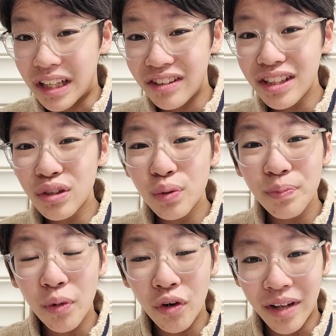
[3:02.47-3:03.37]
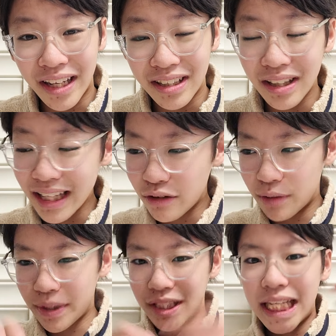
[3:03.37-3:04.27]
Now this will be more like liquid,
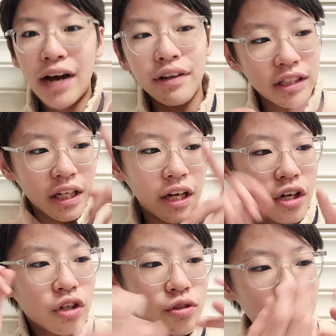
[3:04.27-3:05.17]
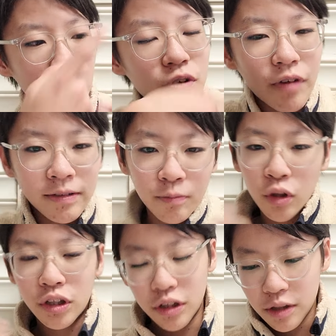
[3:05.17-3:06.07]
because now it's gonna move
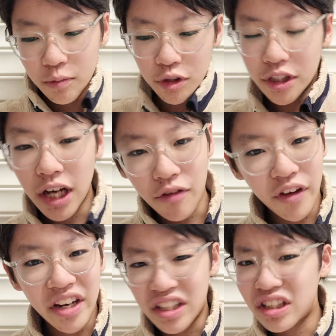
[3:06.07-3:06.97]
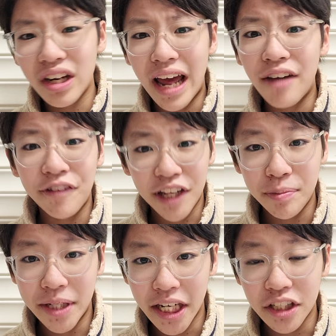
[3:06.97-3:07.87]
stuff, and it's gonna have less
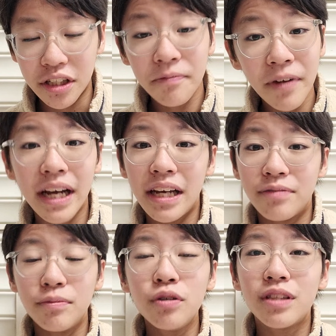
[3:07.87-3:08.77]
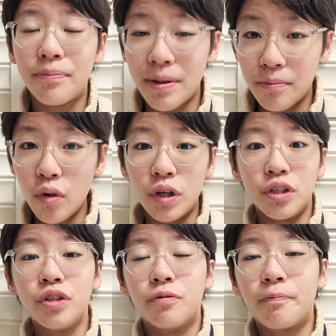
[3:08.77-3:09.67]
protection. In fact, it moves a bit more
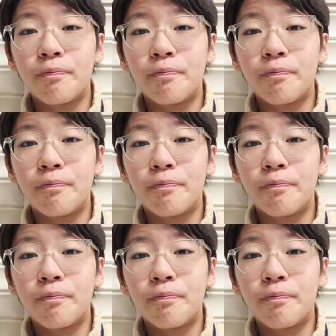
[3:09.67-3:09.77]
too.